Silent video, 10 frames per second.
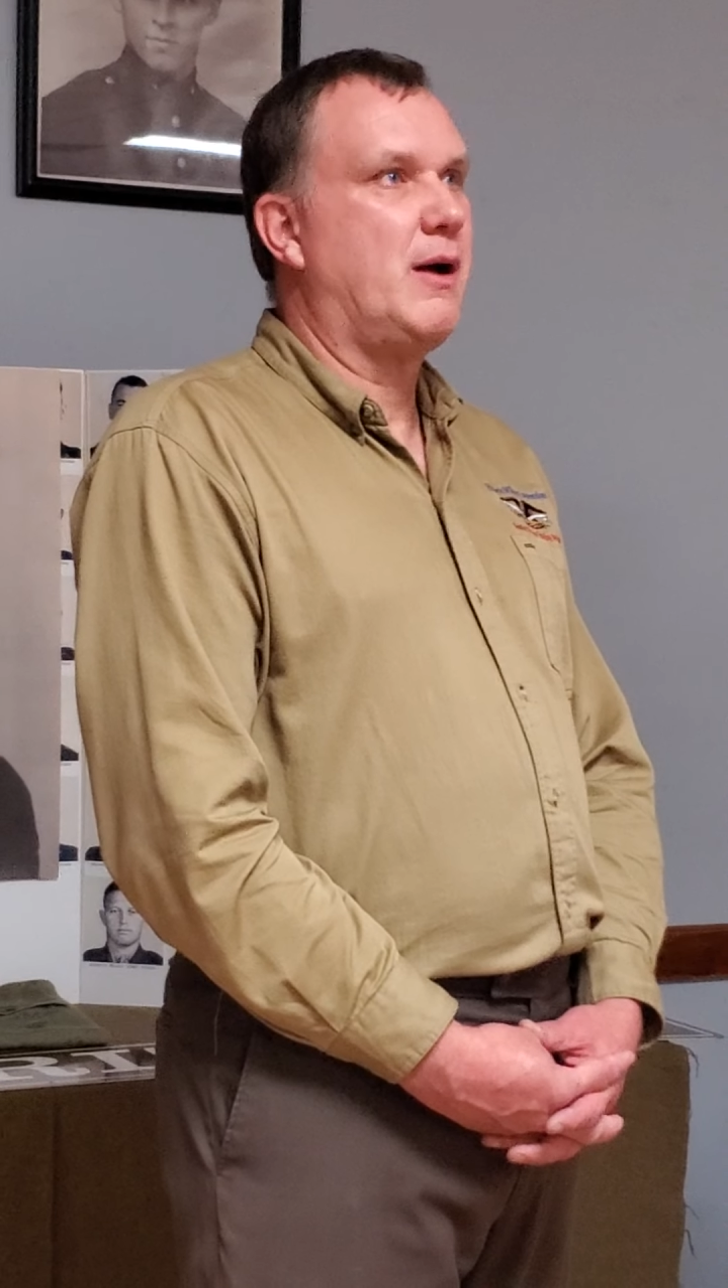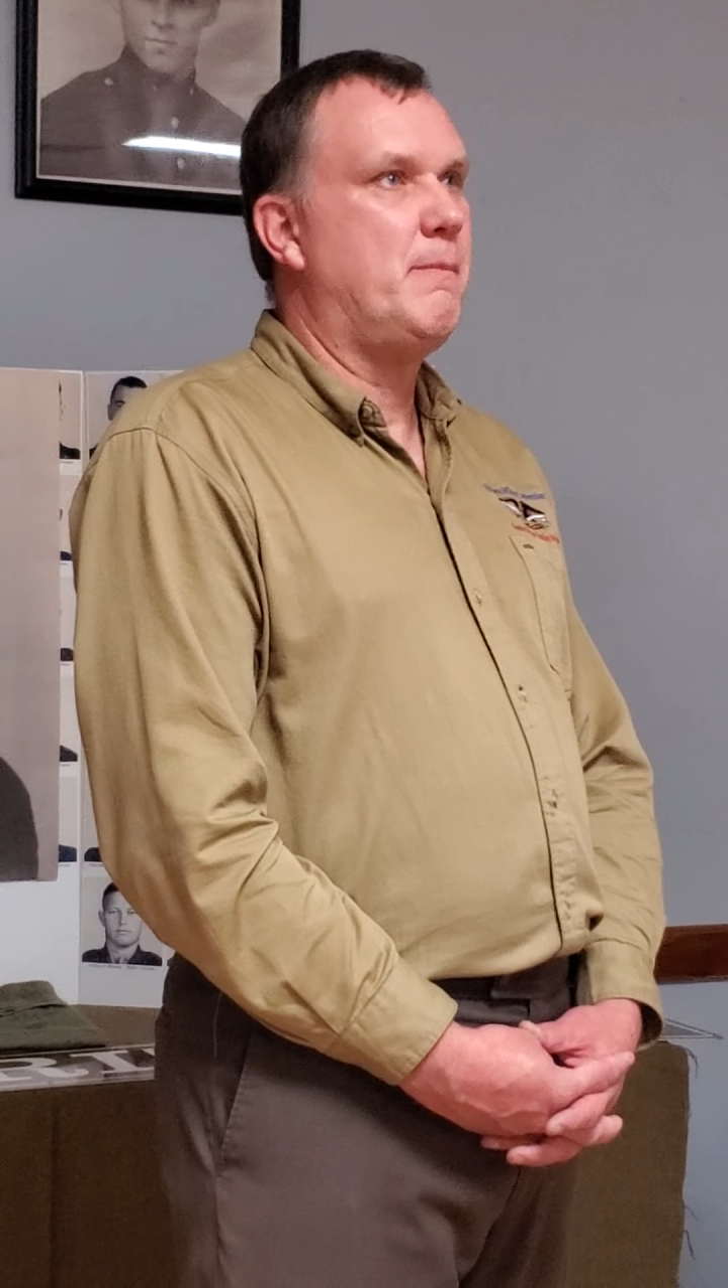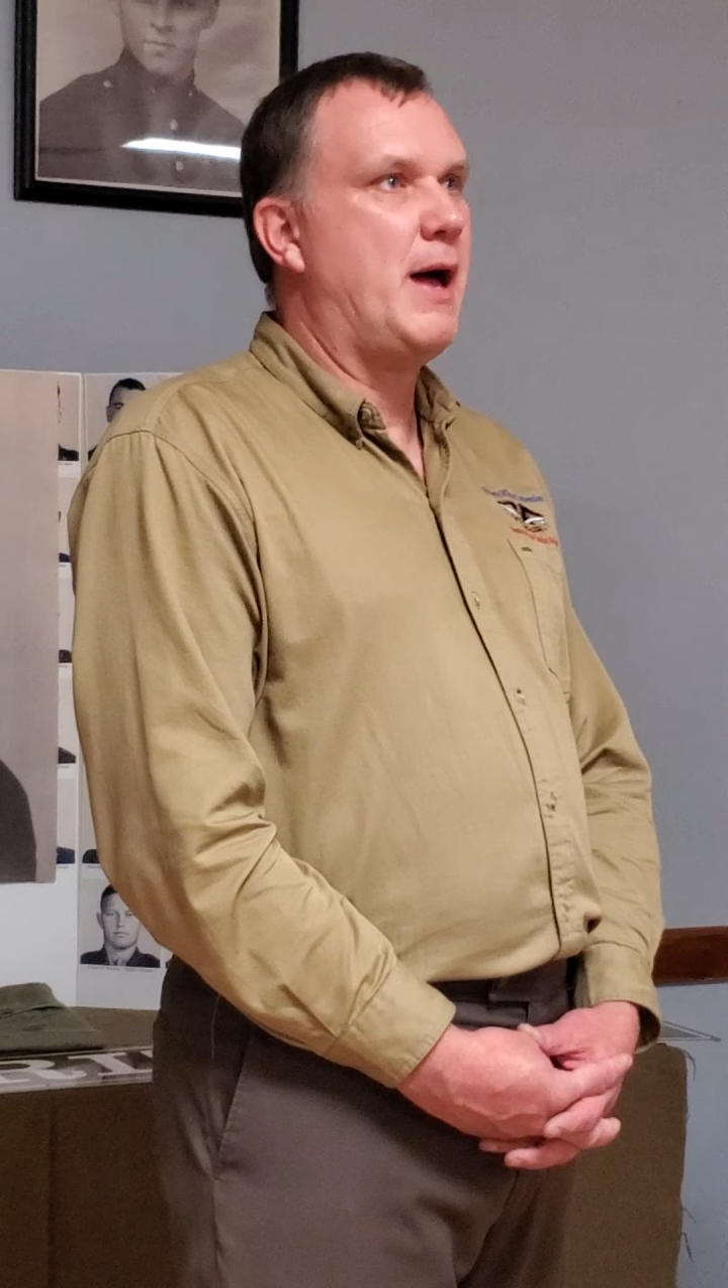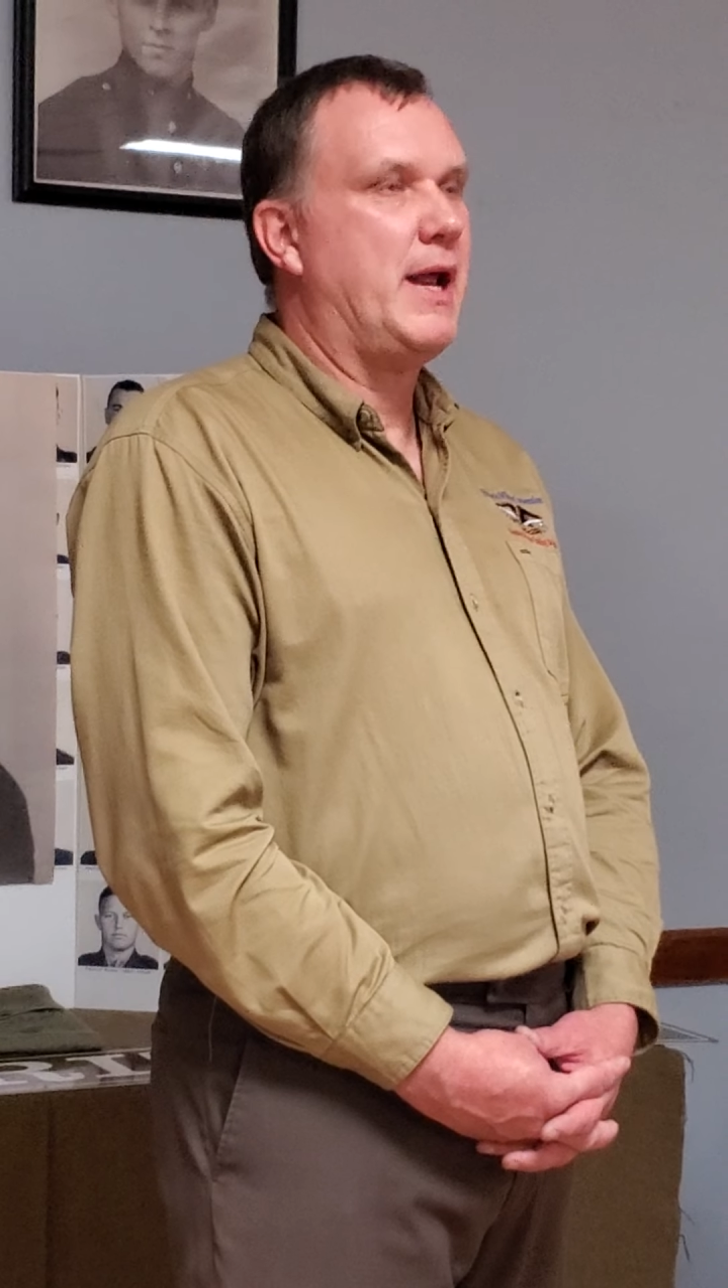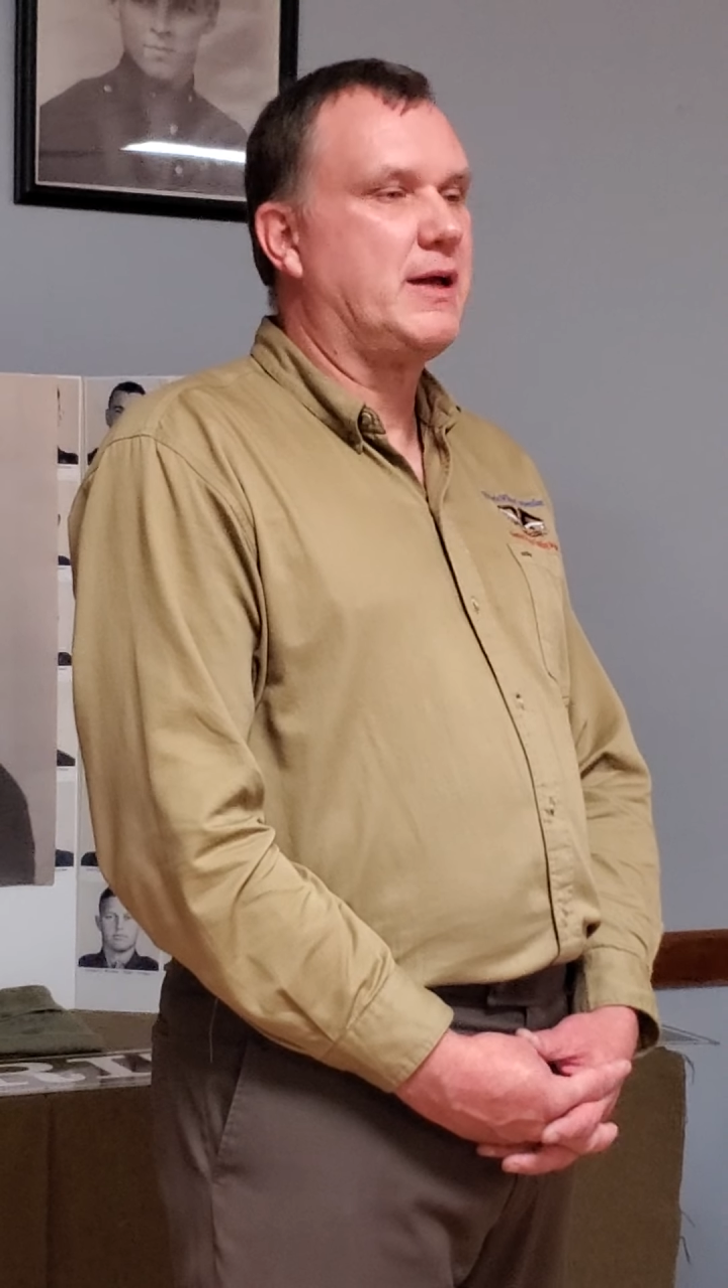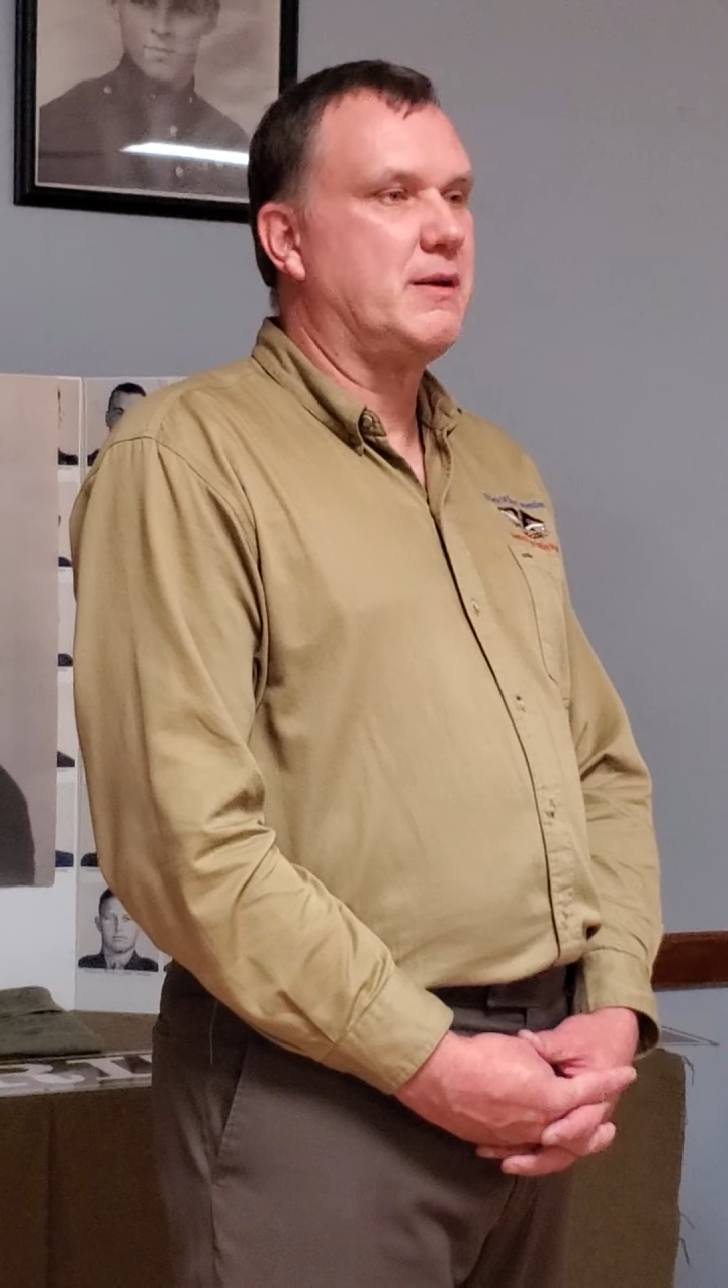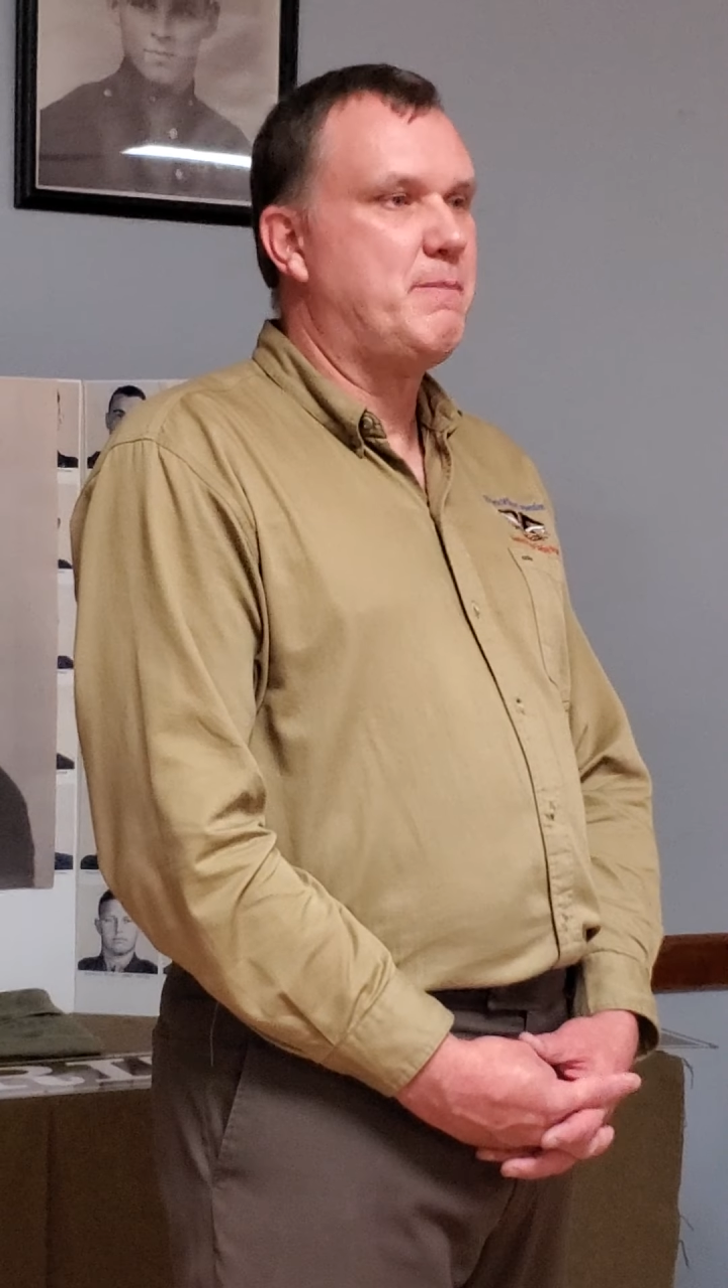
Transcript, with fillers: a medic in